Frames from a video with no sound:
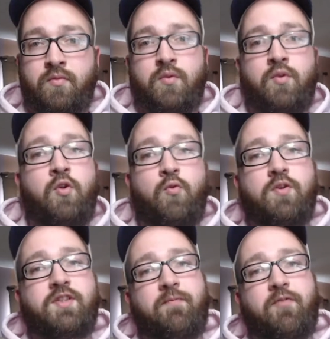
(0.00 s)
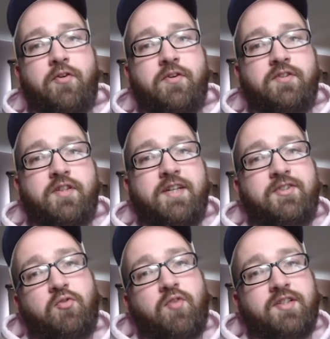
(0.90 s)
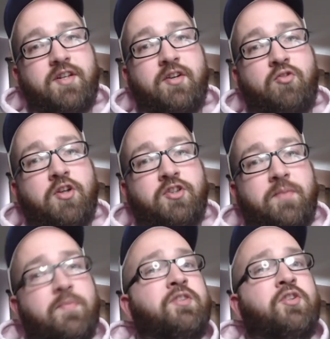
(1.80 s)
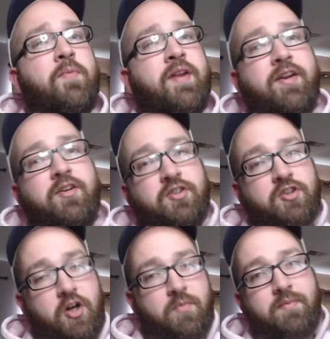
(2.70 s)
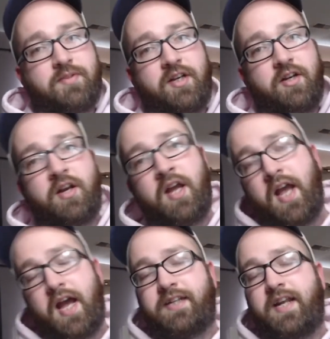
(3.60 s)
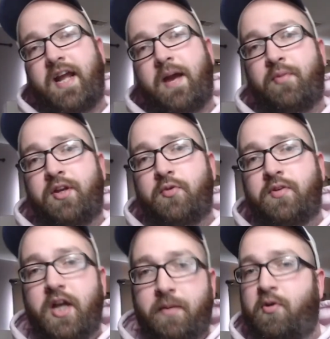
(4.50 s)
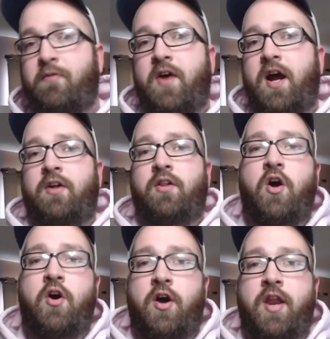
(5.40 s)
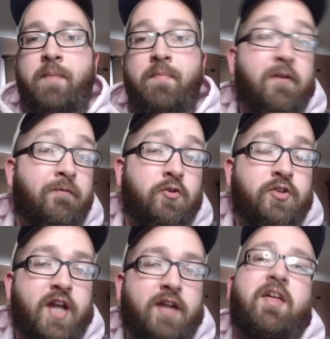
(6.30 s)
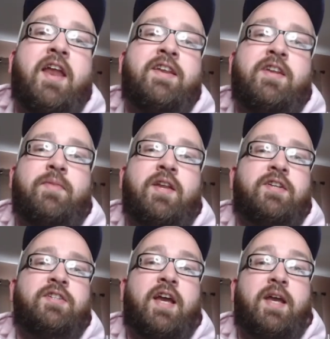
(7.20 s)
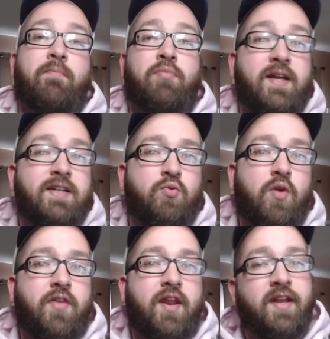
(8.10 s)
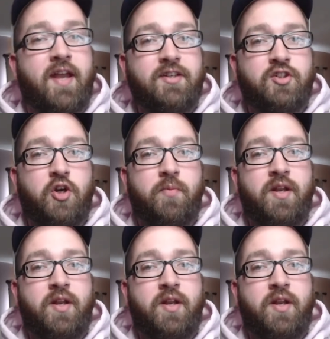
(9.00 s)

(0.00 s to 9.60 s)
What's up, floaters? It's your resident cross sheep exterminator, Shark Moms here, and today I'm bringing you a deck profile on a Metalfoes deck that I ended up getting second place with at a case tournament,